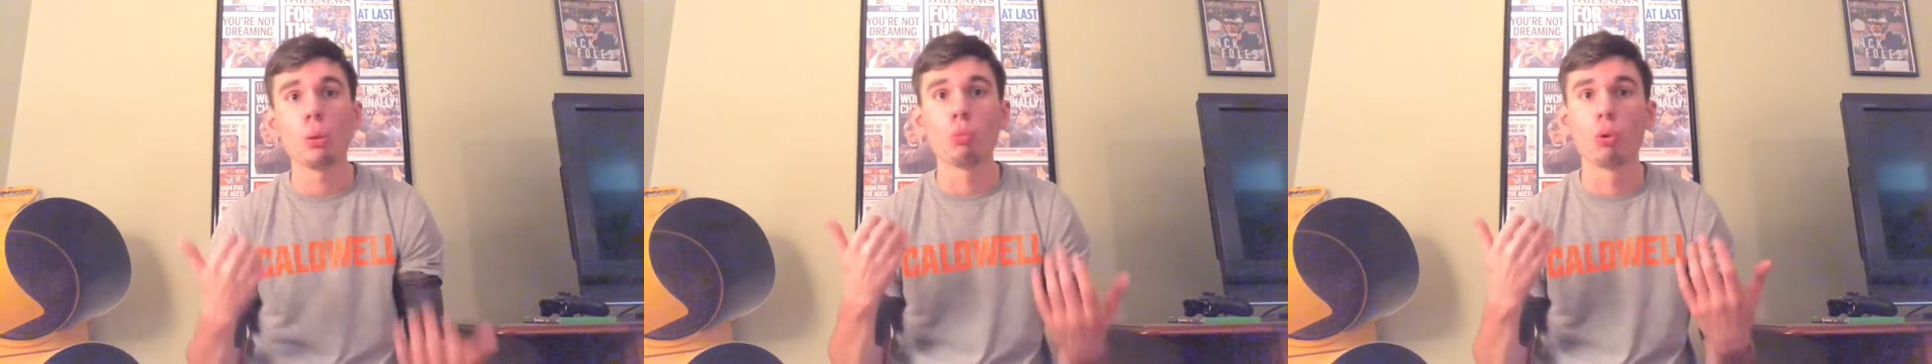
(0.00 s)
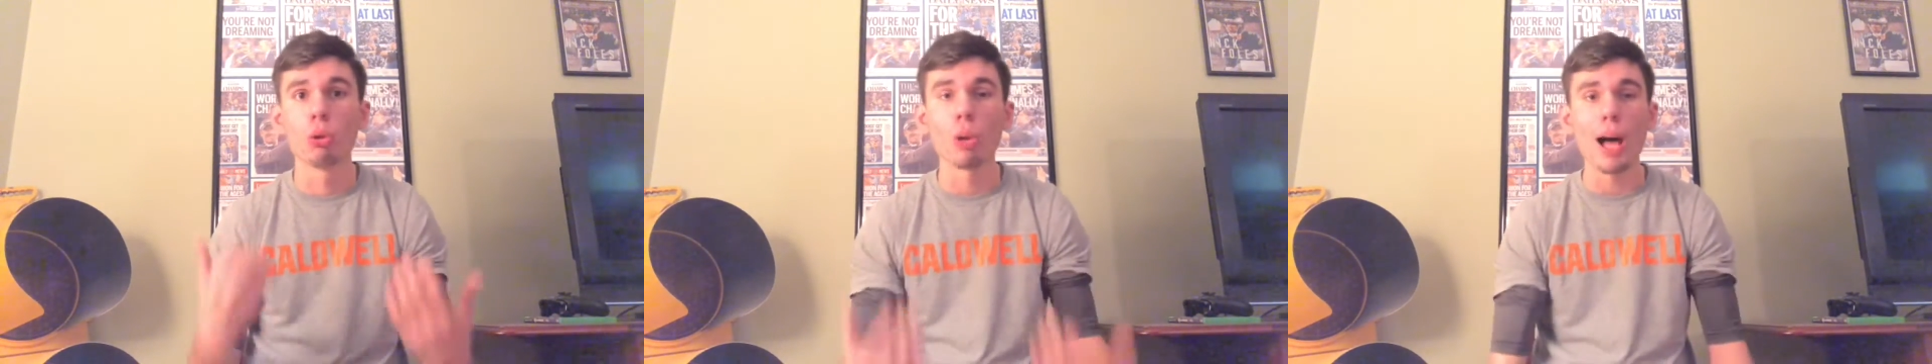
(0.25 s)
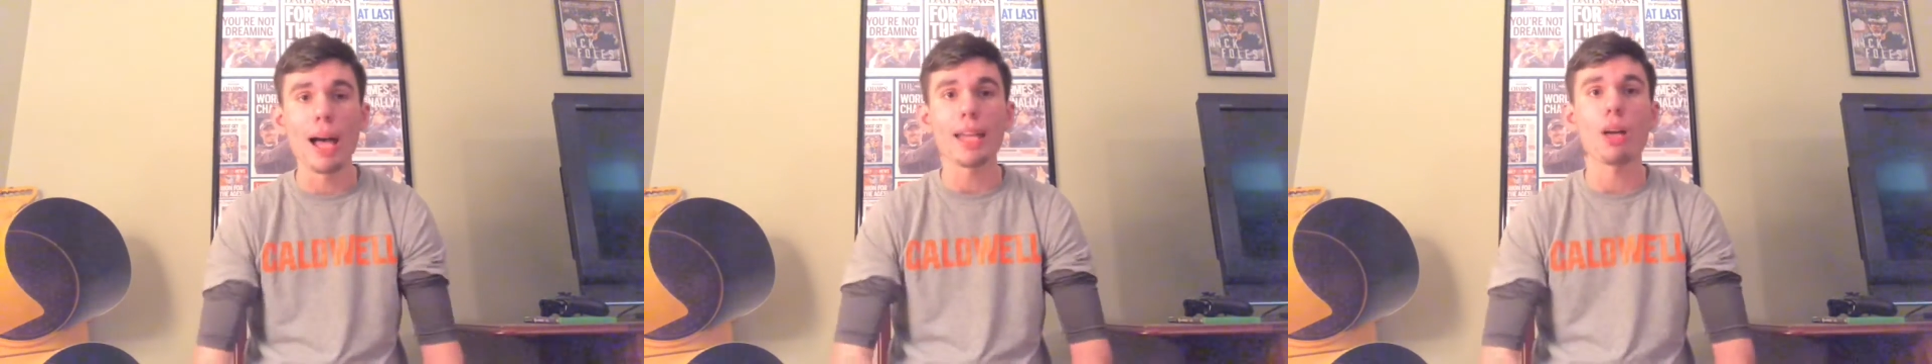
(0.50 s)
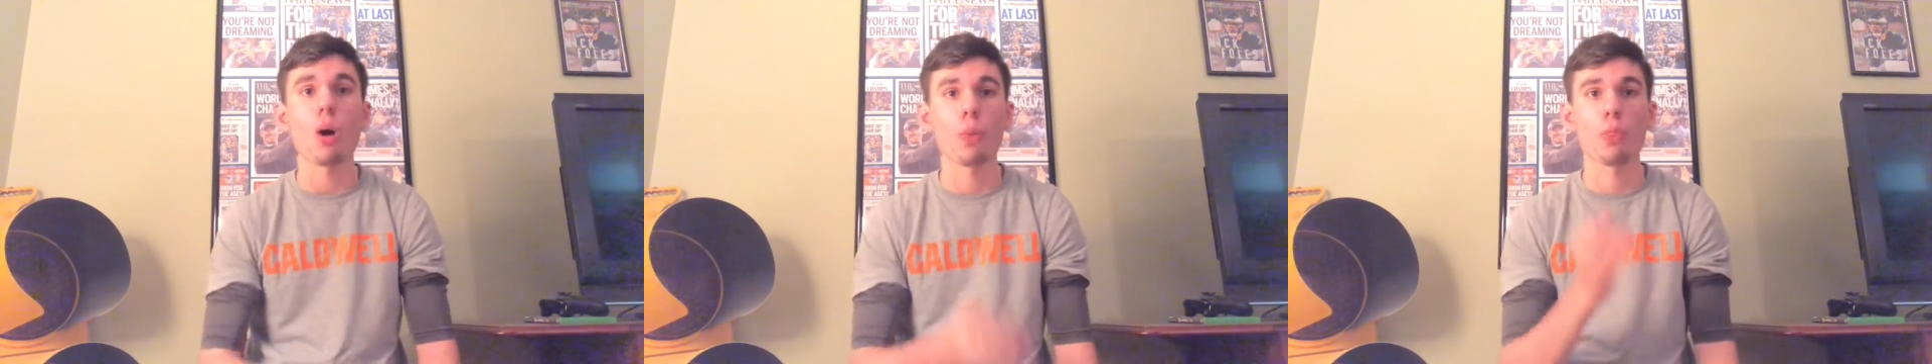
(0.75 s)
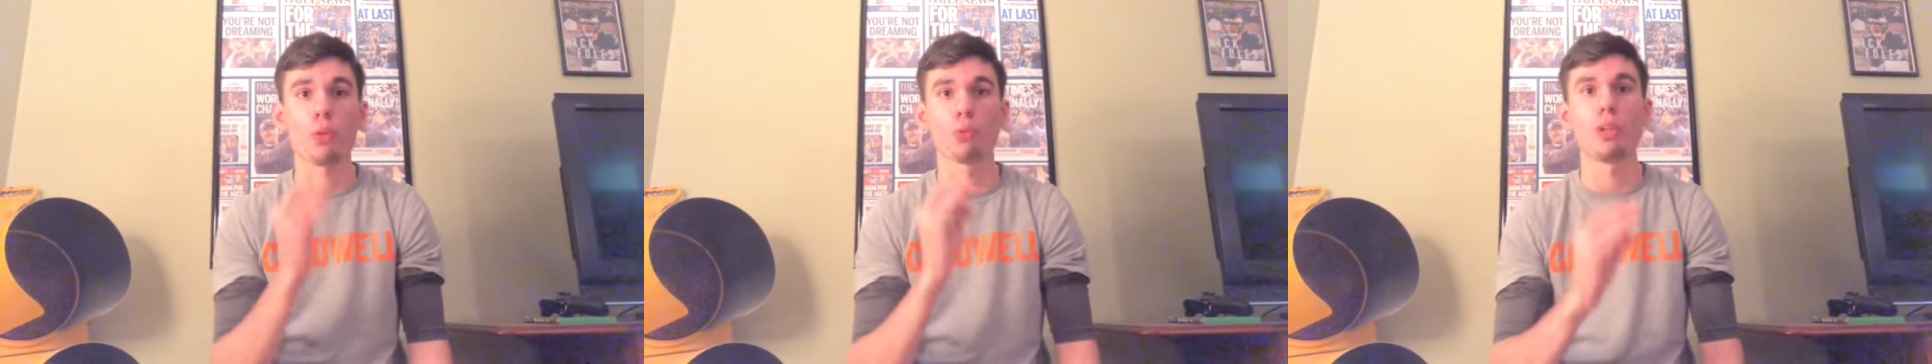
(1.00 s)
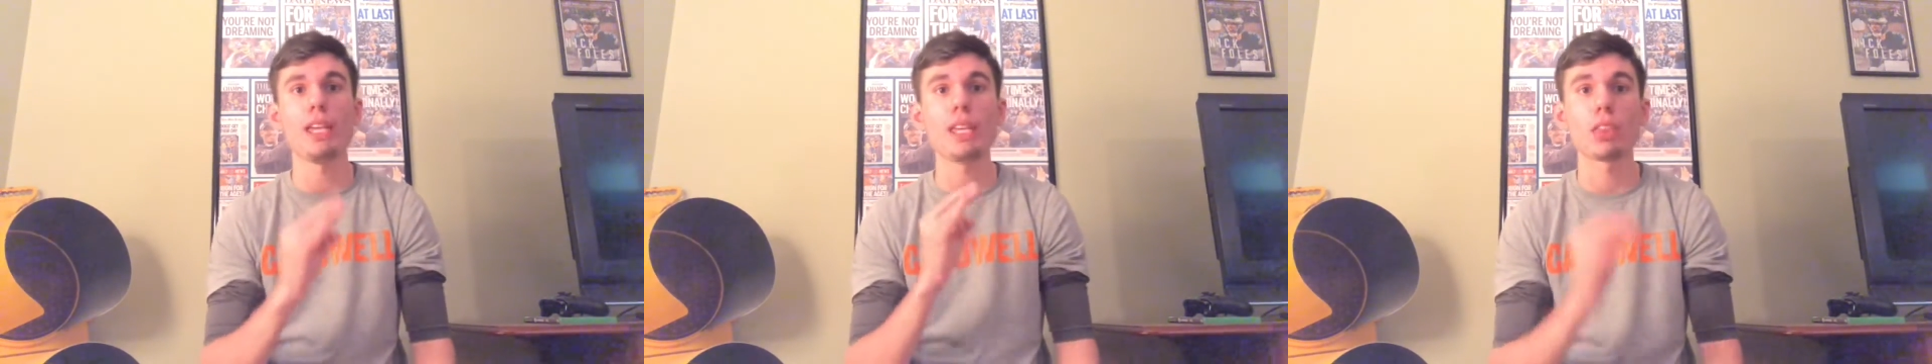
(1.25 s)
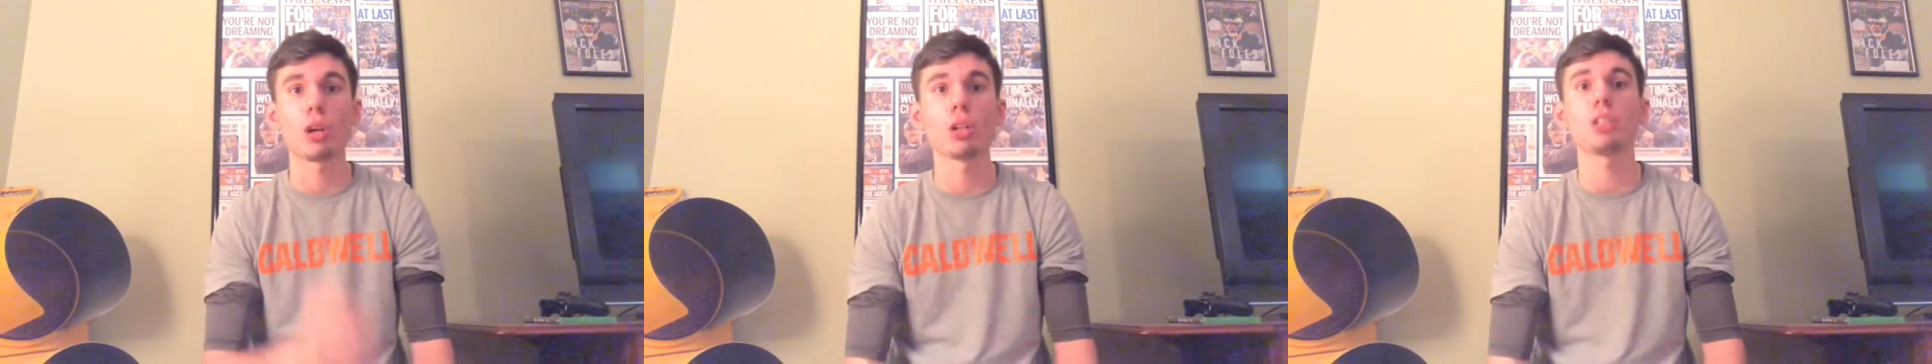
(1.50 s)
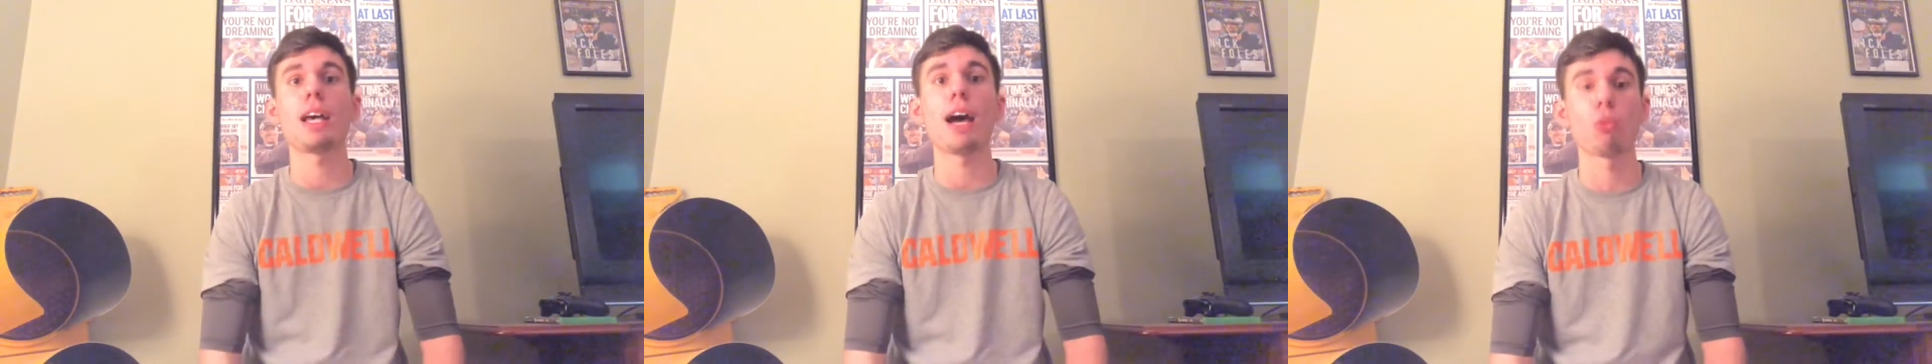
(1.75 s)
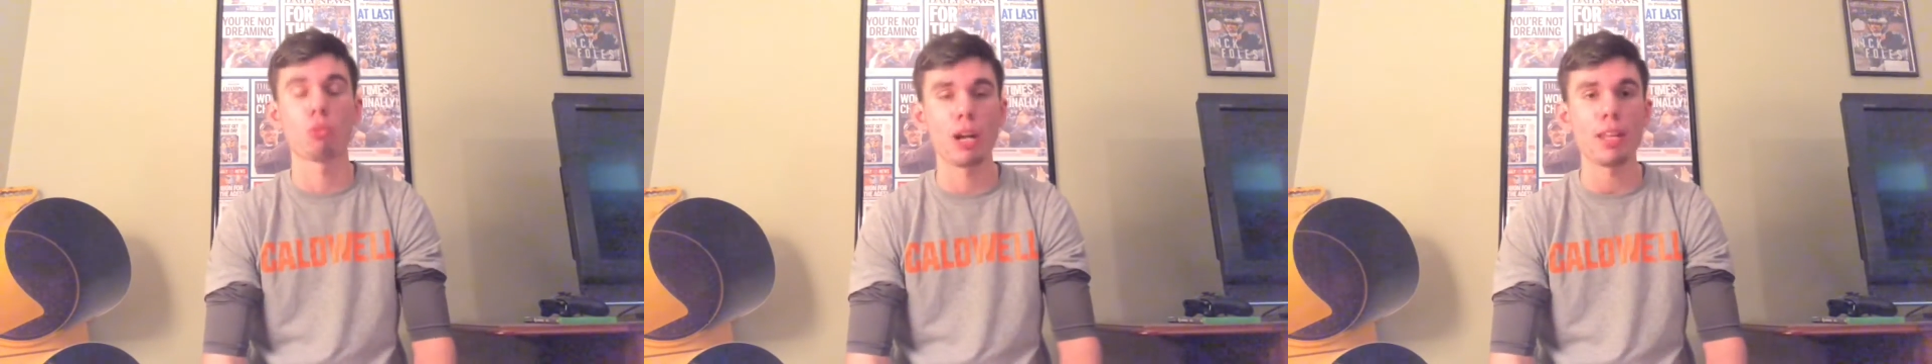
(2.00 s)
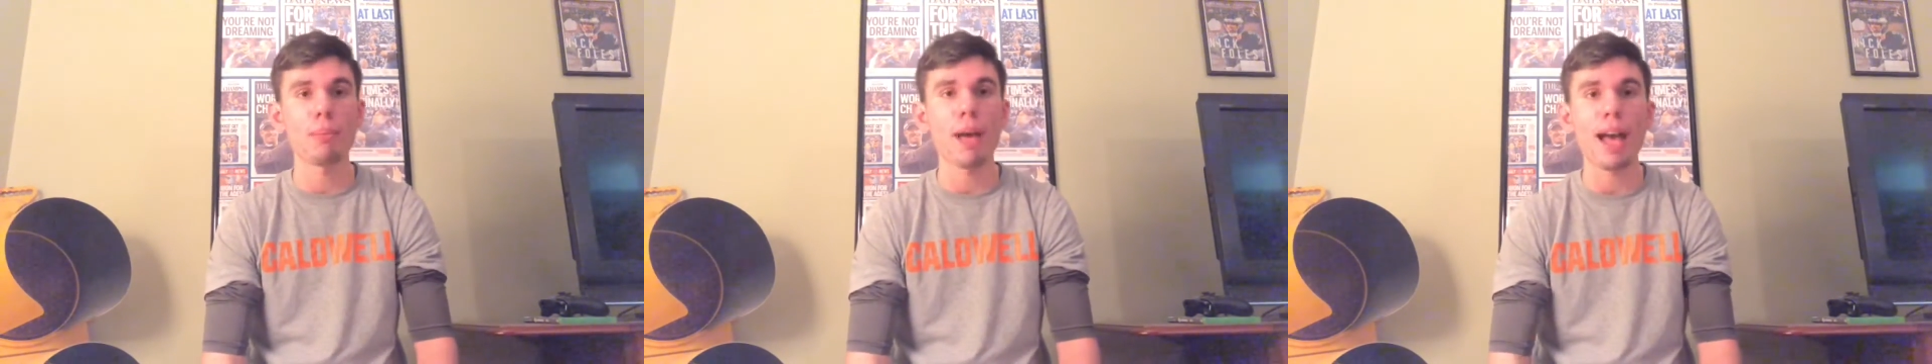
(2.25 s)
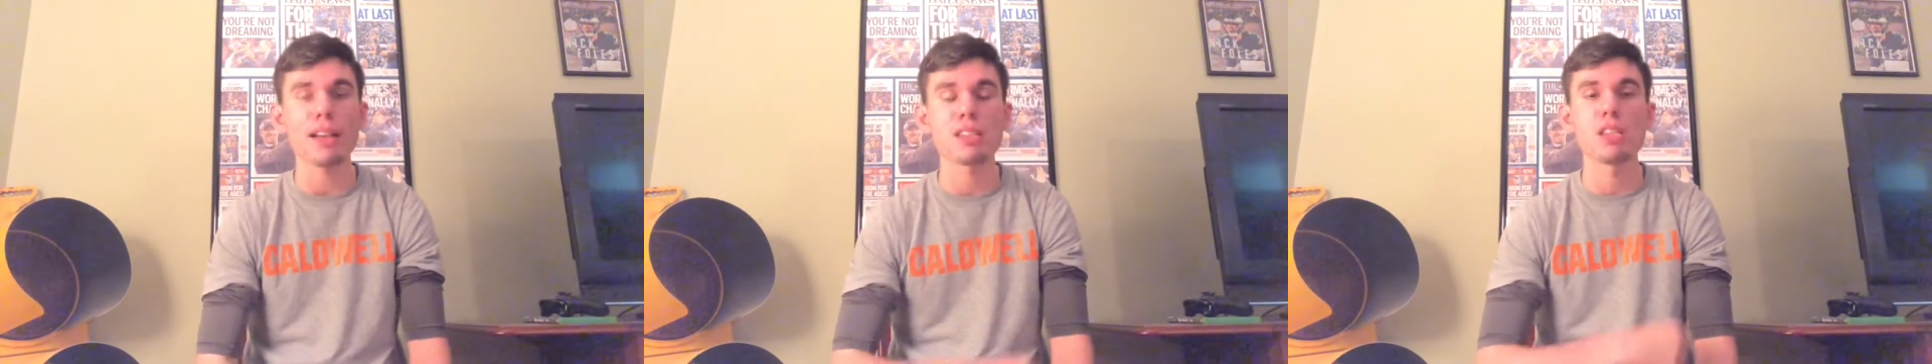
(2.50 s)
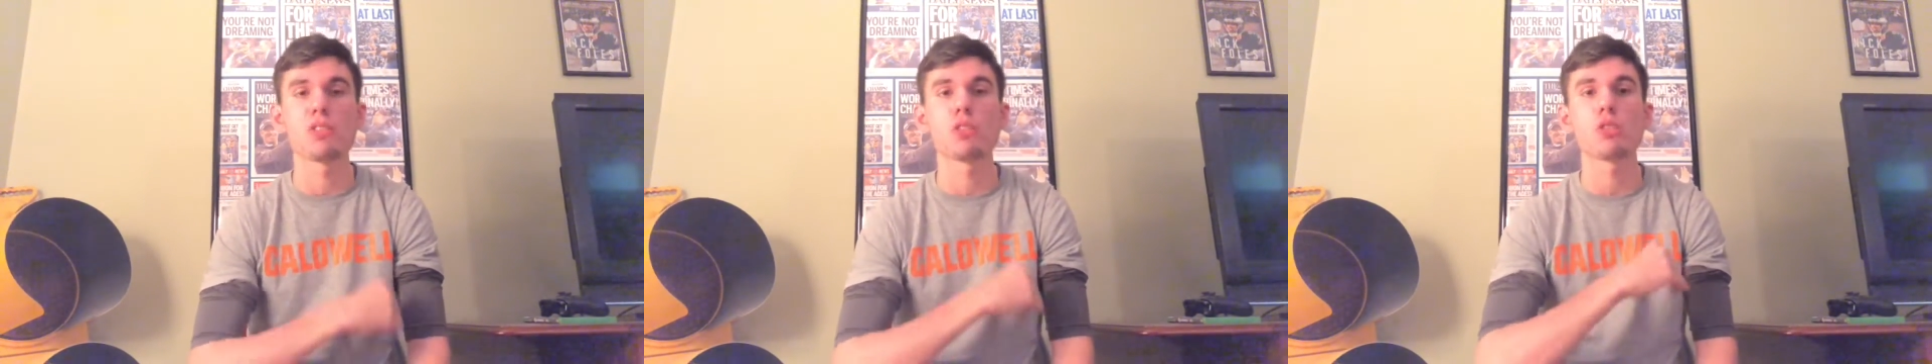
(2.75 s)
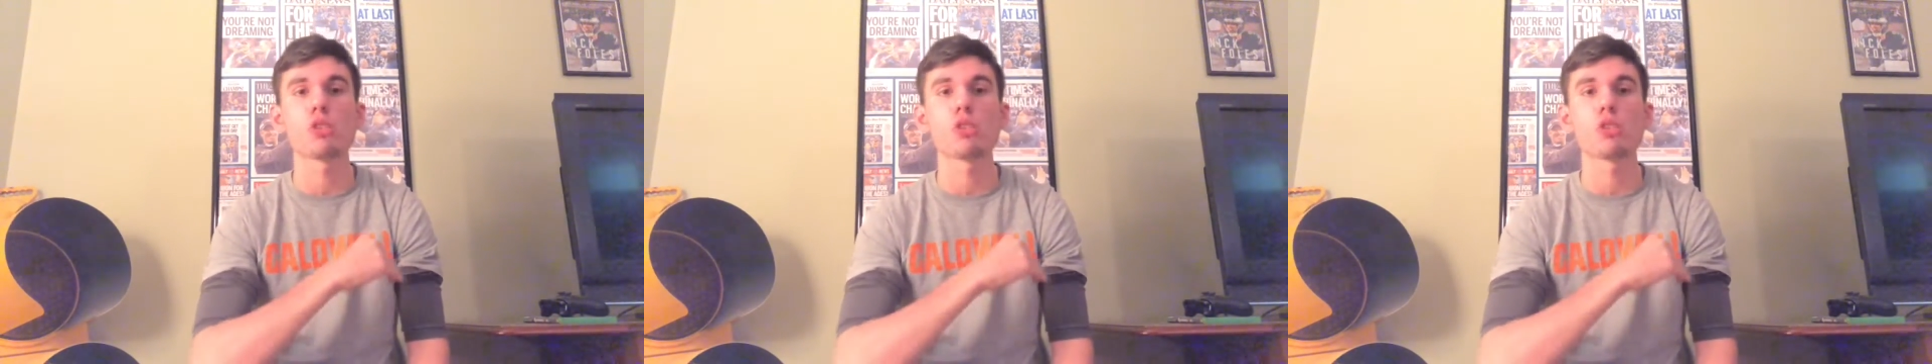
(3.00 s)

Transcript: relying on 3 third-down running backs is